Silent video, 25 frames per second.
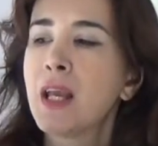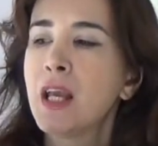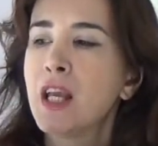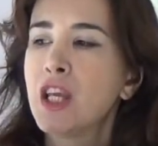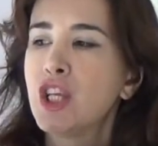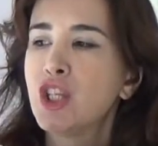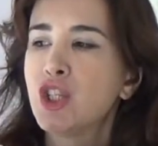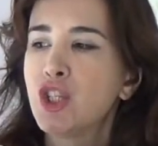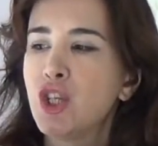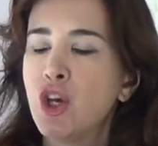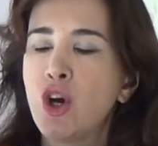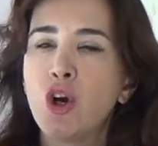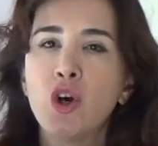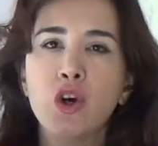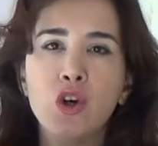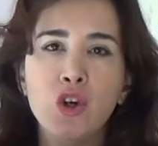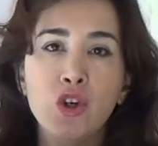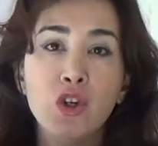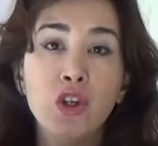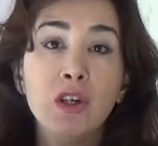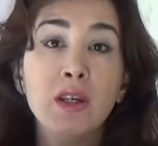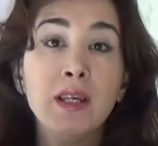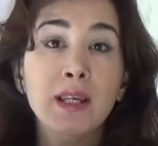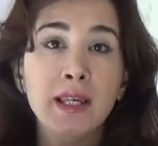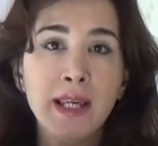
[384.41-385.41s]
so
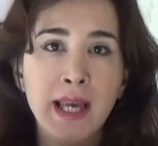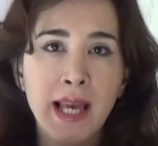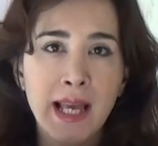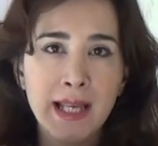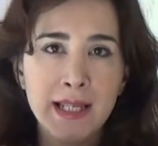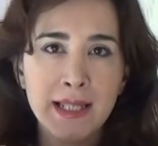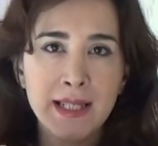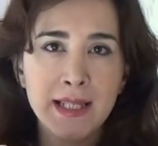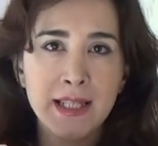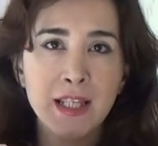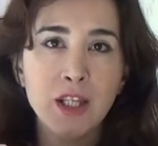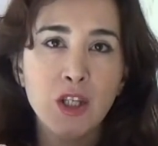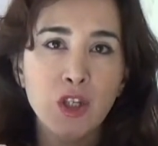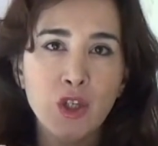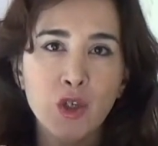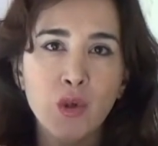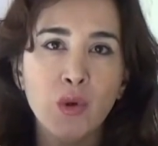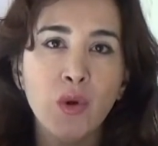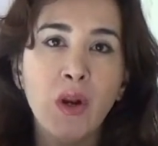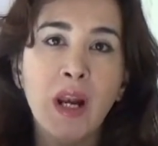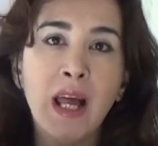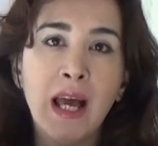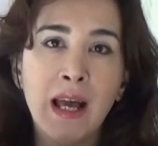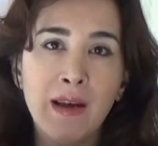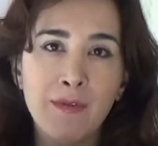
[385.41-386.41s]
yes, you
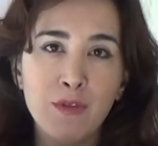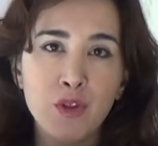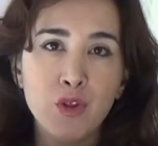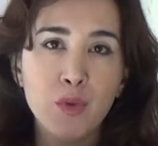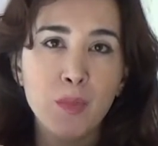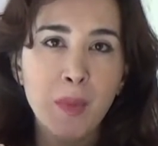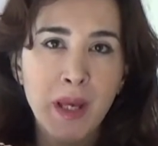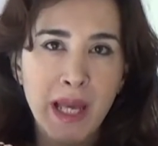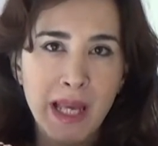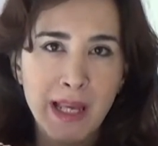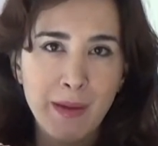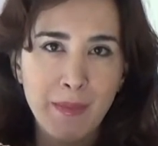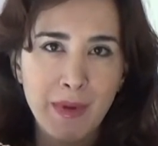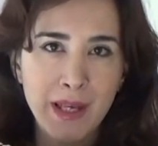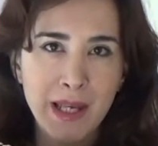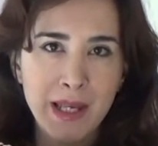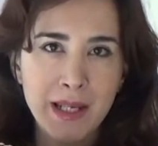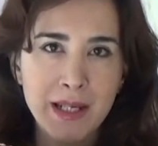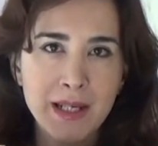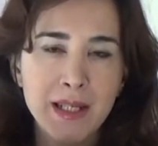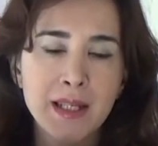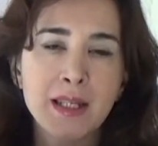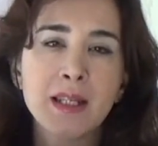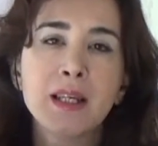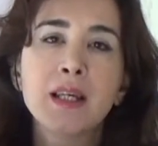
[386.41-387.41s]
will have to baby it.